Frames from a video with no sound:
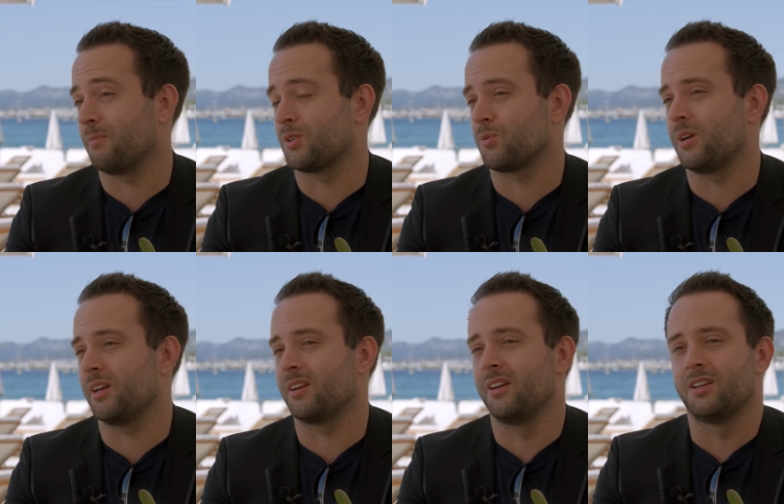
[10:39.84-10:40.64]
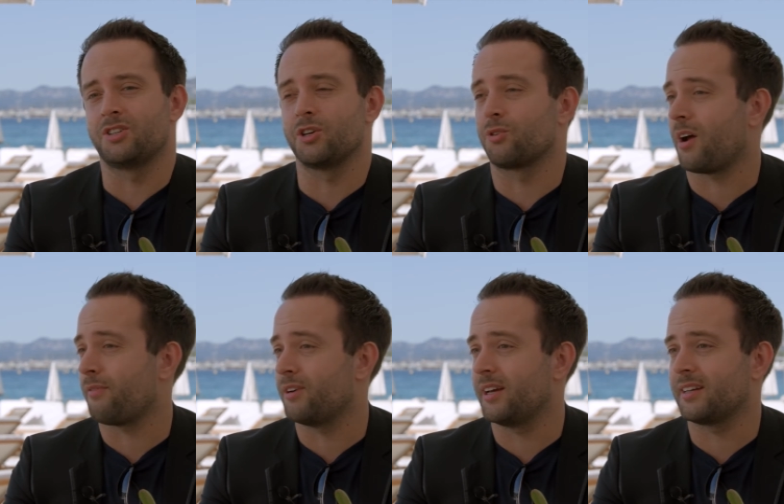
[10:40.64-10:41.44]
between
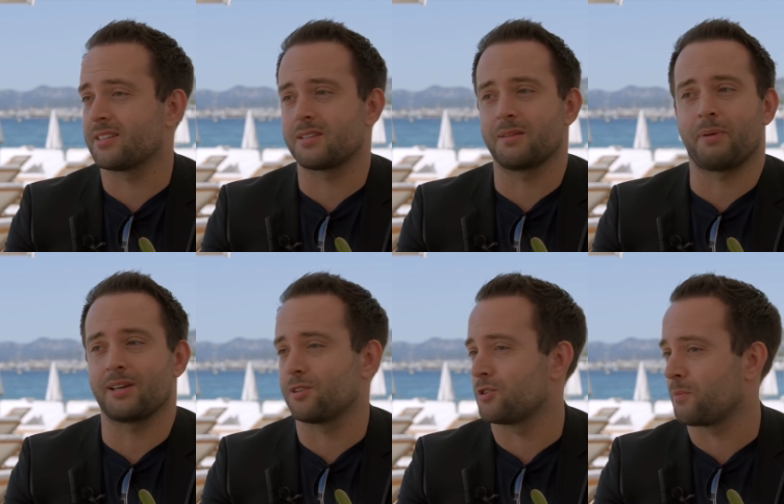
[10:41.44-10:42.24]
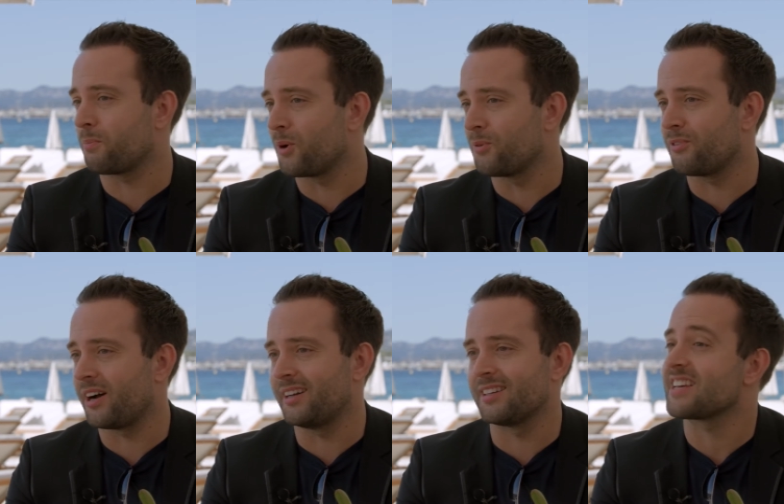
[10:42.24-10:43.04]
geographics, passenger
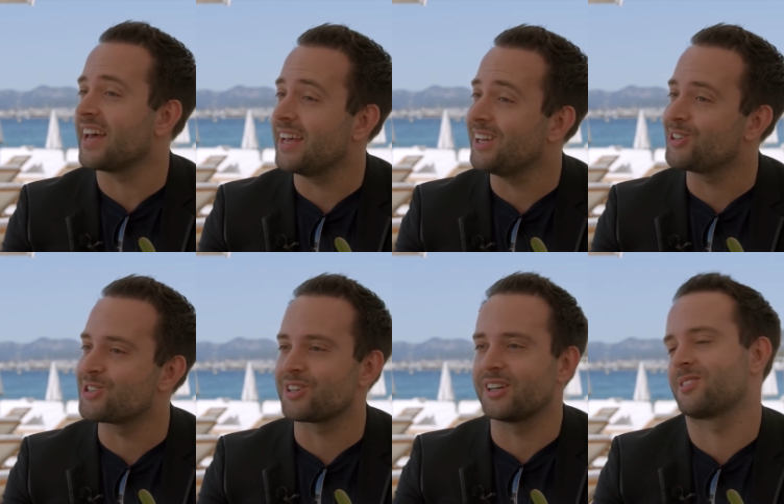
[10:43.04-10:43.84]
profiles, age, and